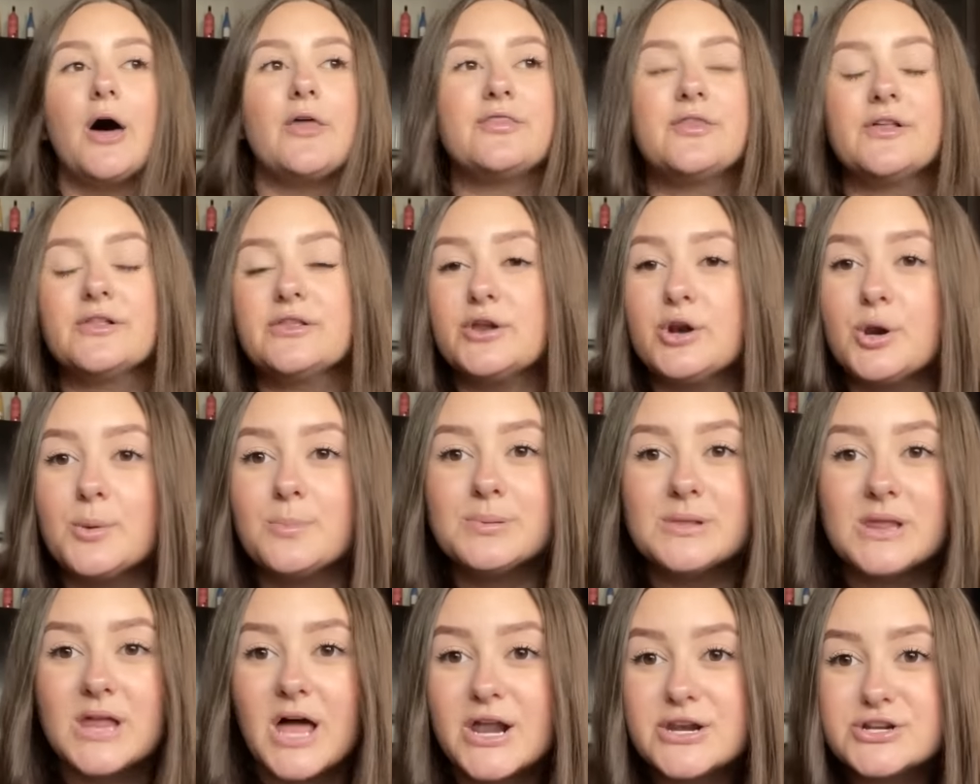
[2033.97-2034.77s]
the little
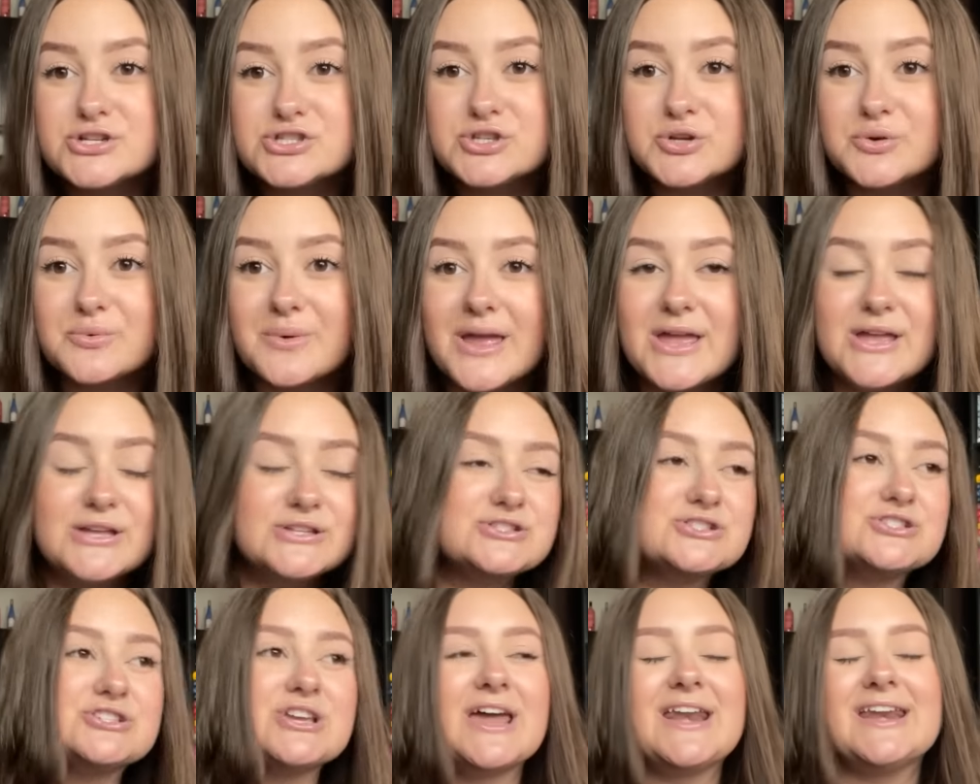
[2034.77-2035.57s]
blood
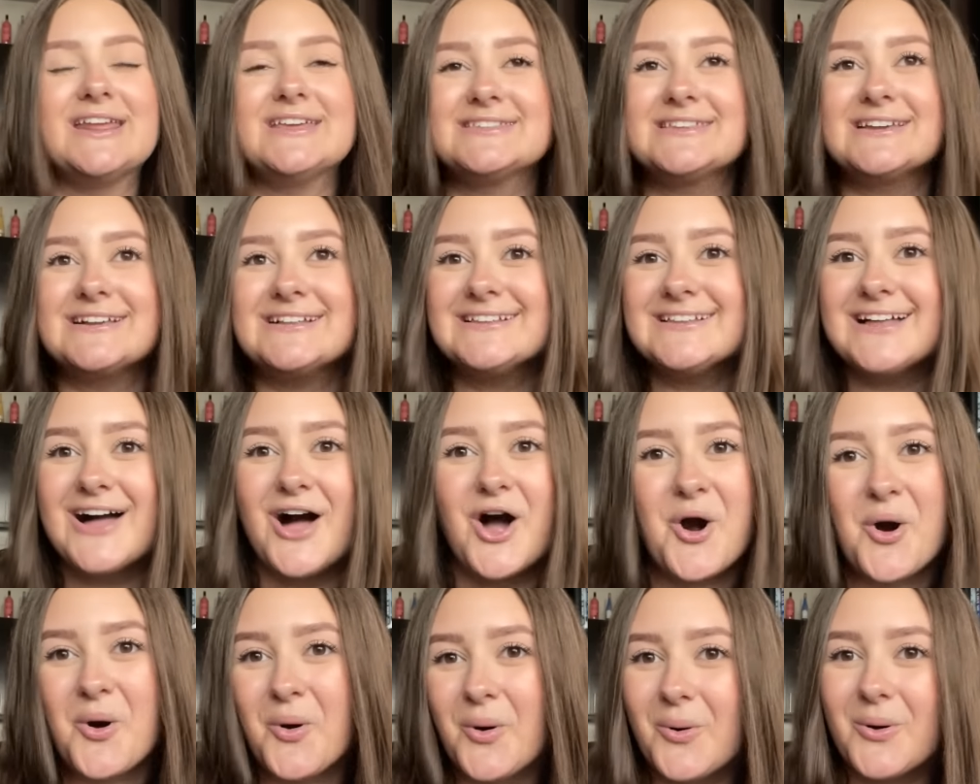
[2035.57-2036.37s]
syringe, anything
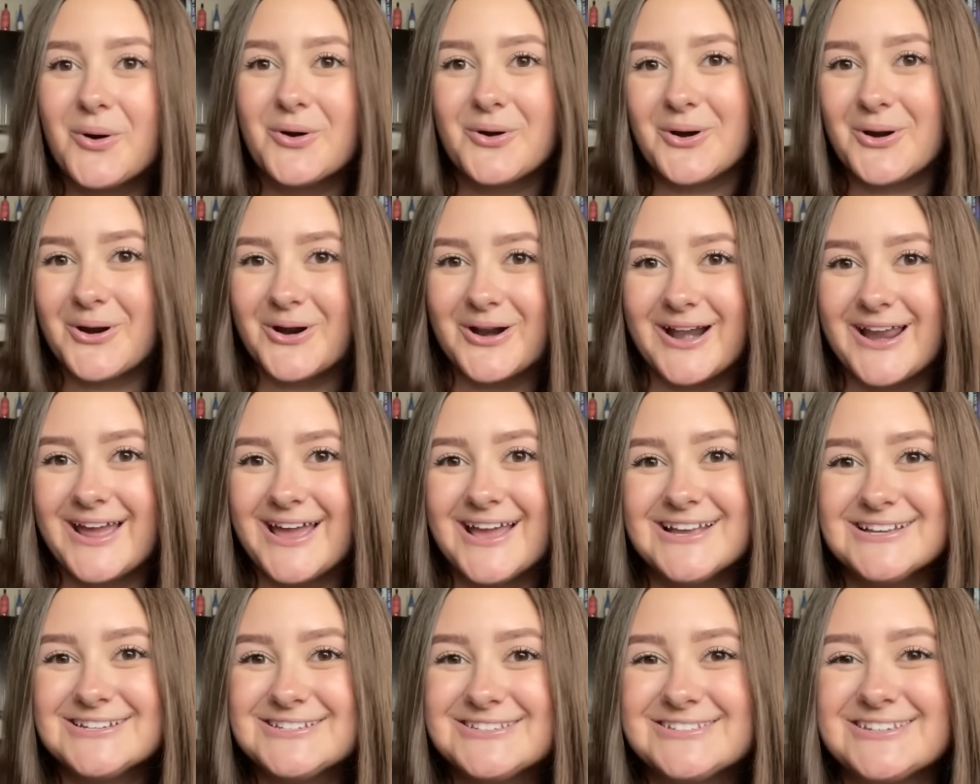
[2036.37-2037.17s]

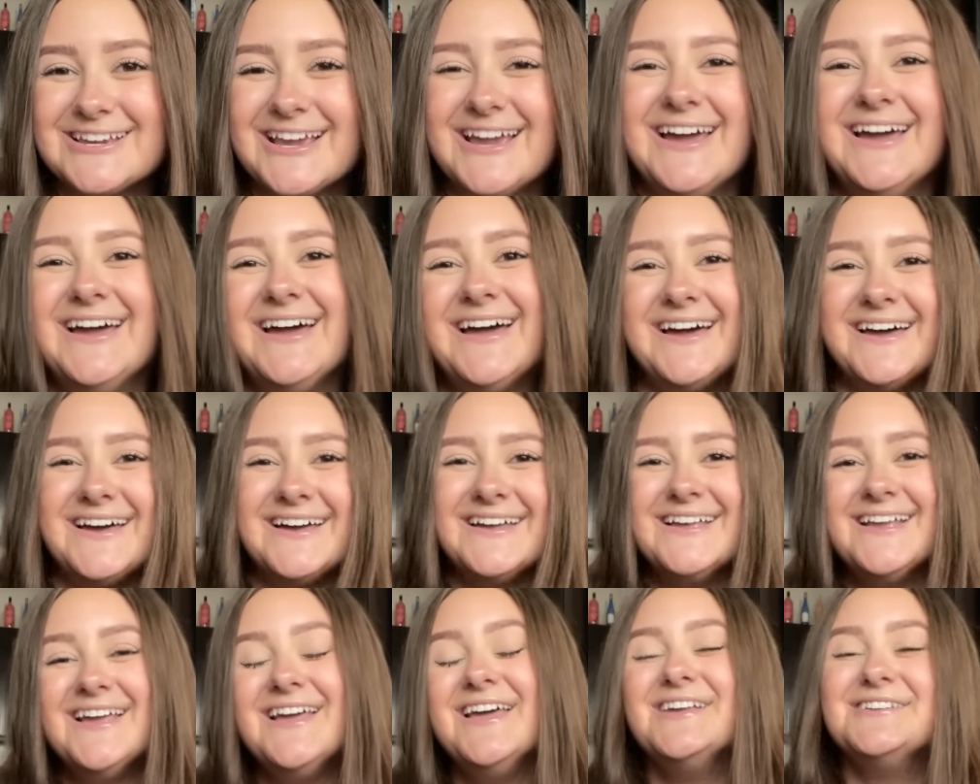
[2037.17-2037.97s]
horror-ish.
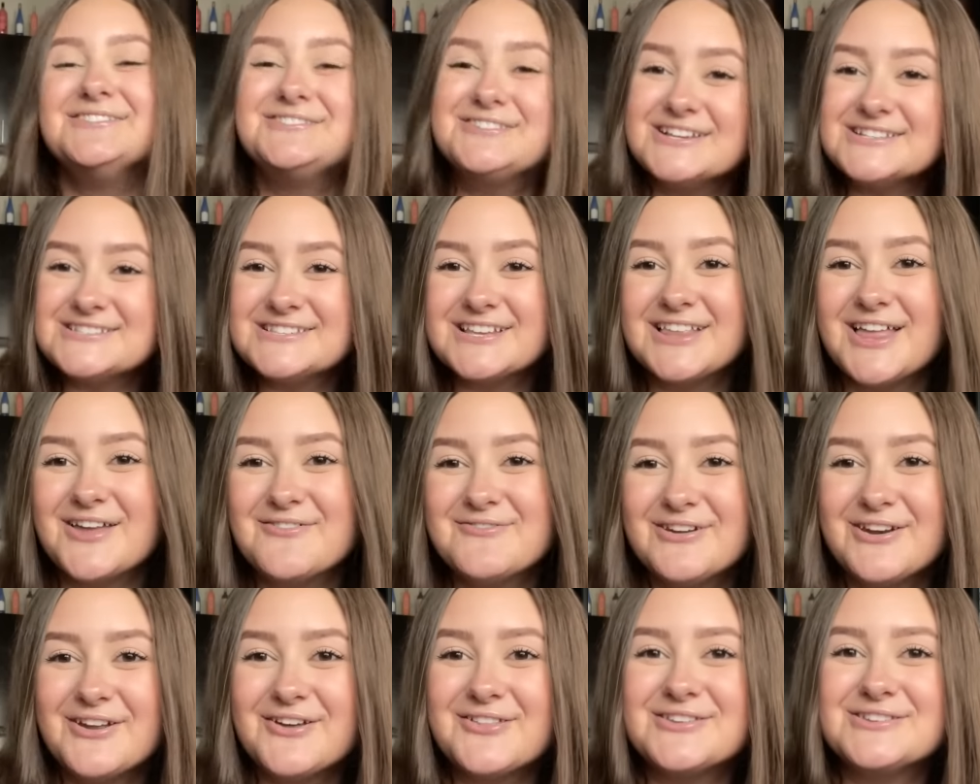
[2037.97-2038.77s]
Just to let
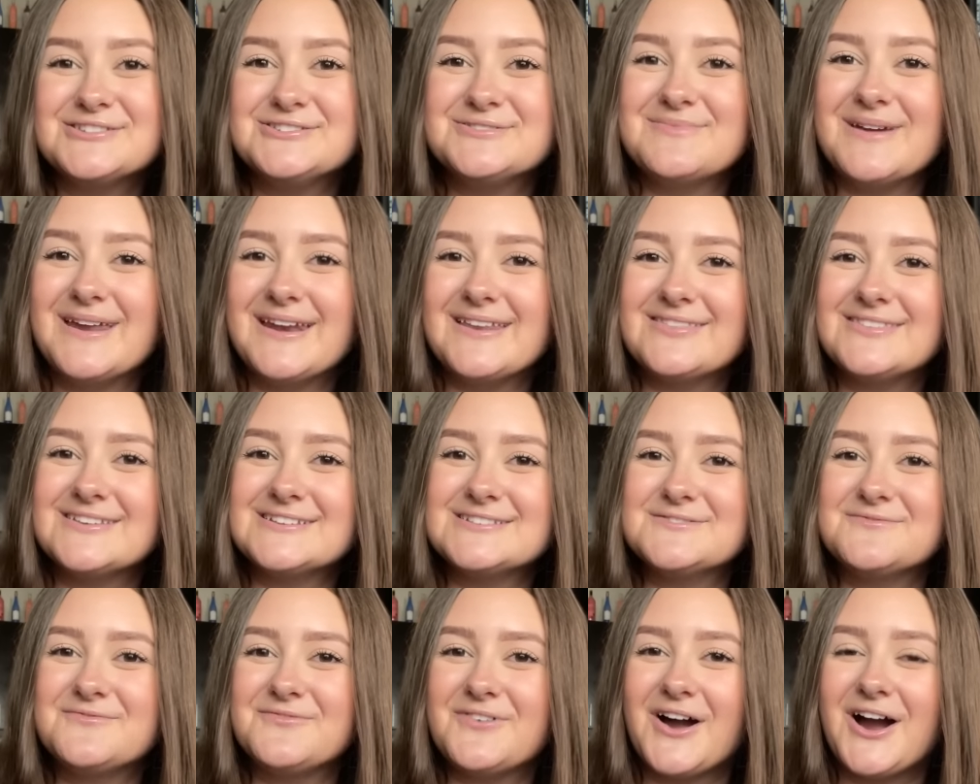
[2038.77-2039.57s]
me know that you made it
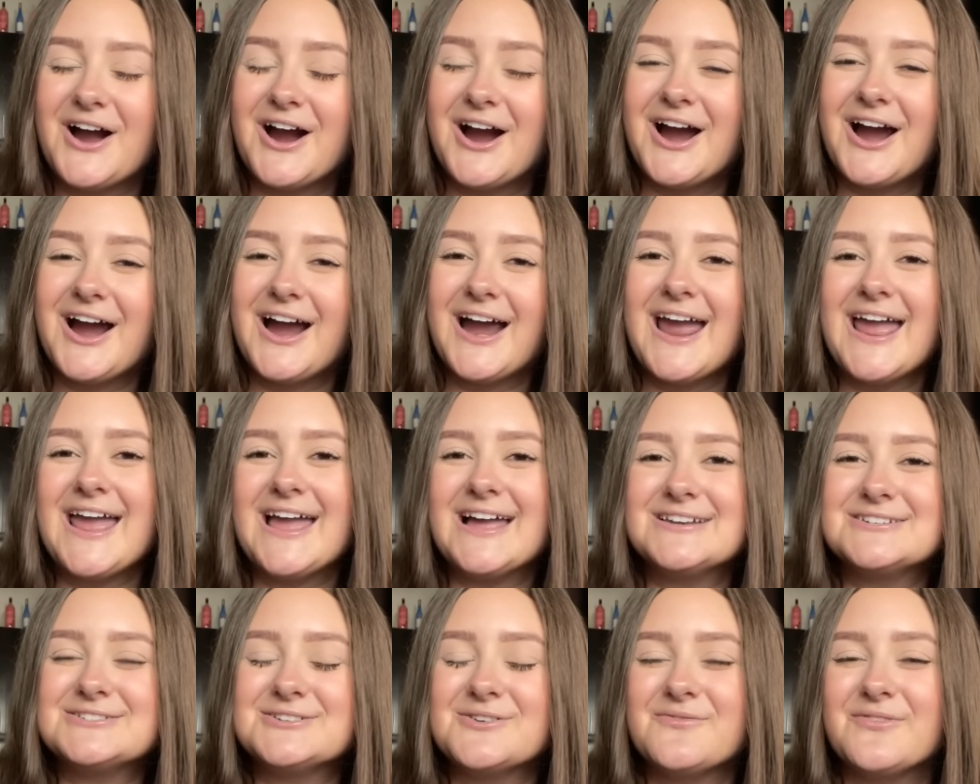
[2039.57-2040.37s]
this far.
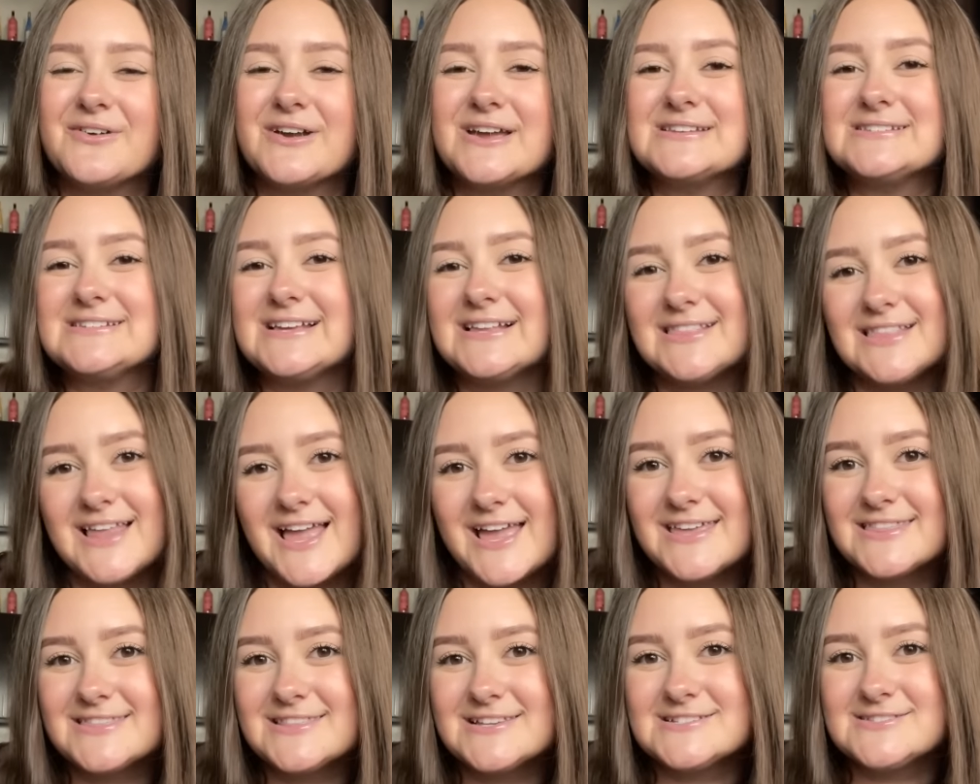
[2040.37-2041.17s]
And don't forget to
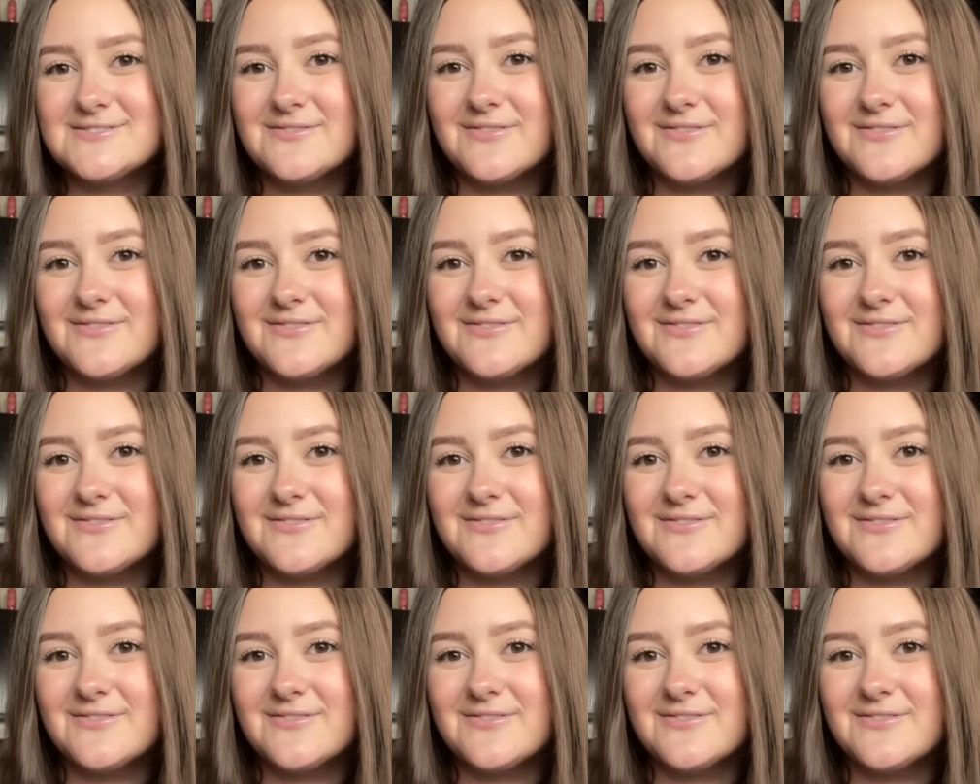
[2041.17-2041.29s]
like this